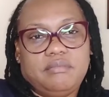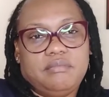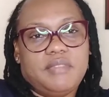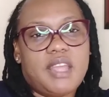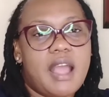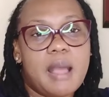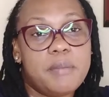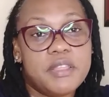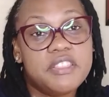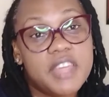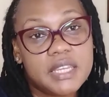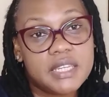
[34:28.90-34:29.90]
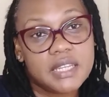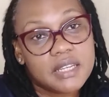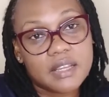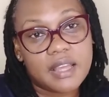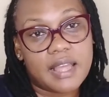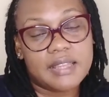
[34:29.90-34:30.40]
they're
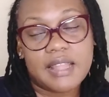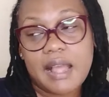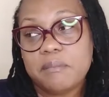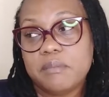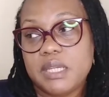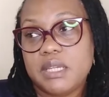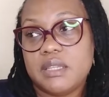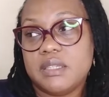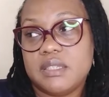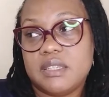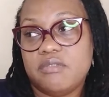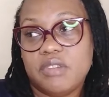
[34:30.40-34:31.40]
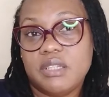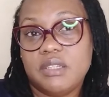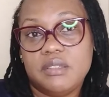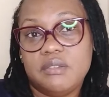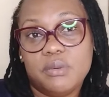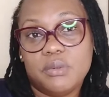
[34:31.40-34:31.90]
apathetic. And that means they
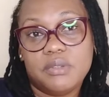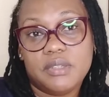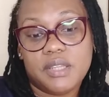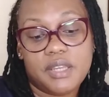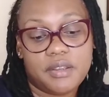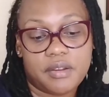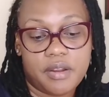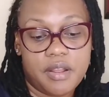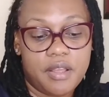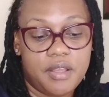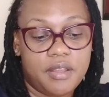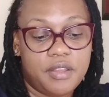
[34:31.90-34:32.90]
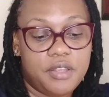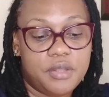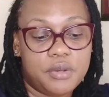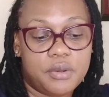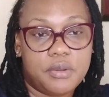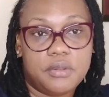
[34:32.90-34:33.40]
really don't care. They
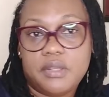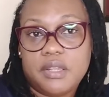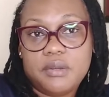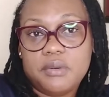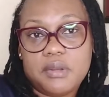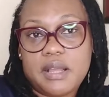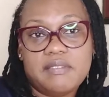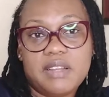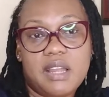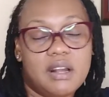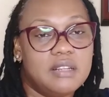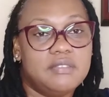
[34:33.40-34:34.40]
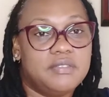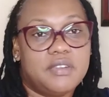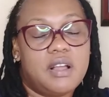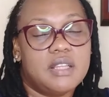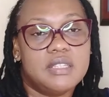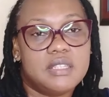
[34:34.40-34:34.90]
don't have a lot of
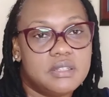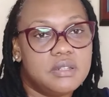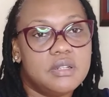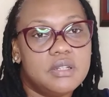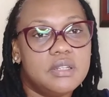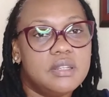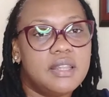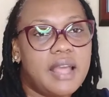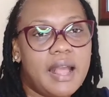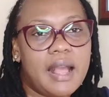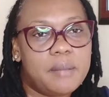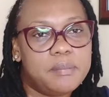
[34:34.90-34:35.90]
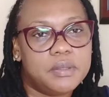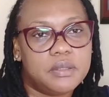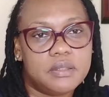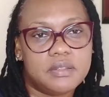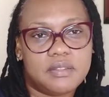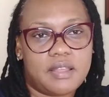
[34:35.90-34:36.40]
concern. That
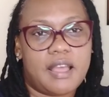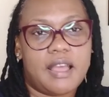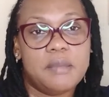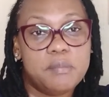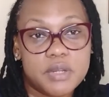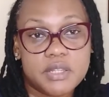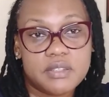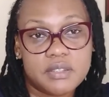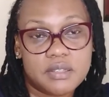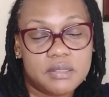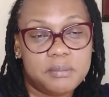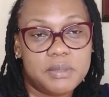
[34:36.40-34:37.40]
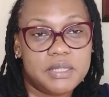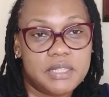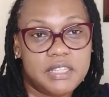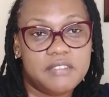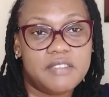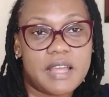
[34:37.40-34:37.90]
happens. I personally
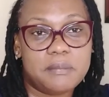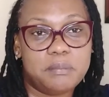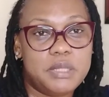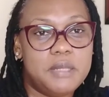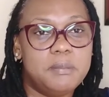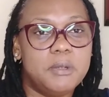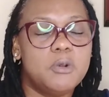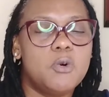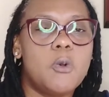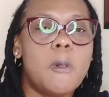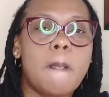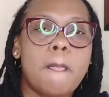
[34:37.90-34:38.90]
believe that people who